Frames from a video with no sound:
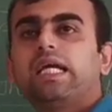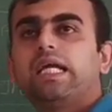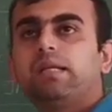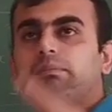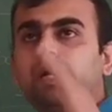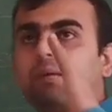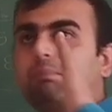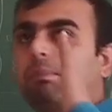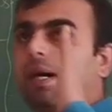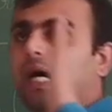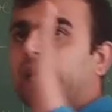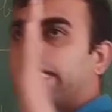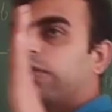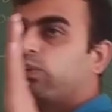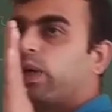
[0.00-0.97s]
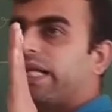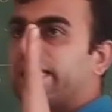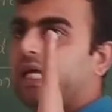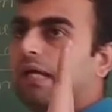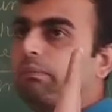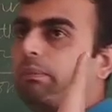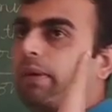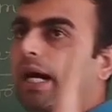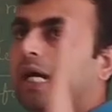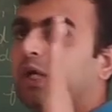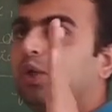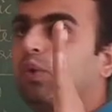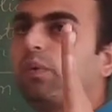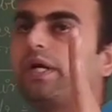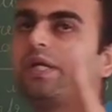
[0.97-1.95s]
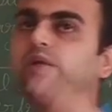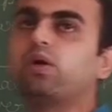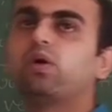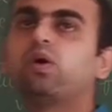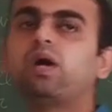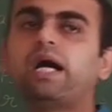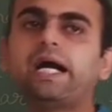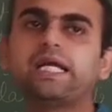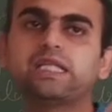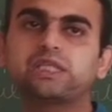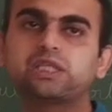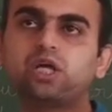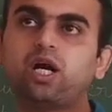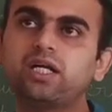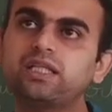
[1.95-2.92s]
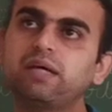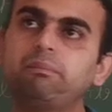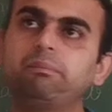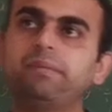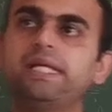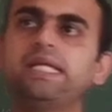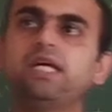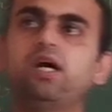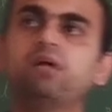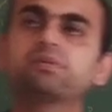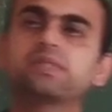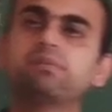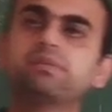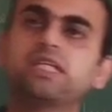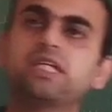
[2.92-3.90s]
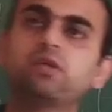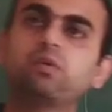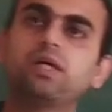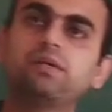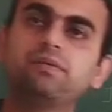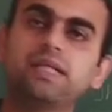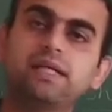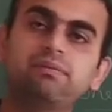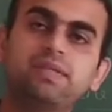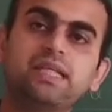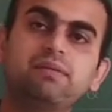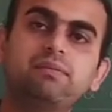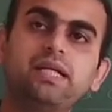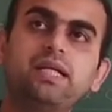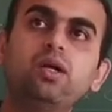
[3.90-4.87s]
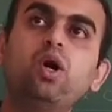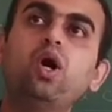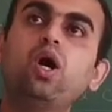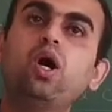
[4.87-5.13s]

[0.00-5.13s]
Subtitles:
In my part 1 and part 2 video, I taught the meaning of subject verb agreement.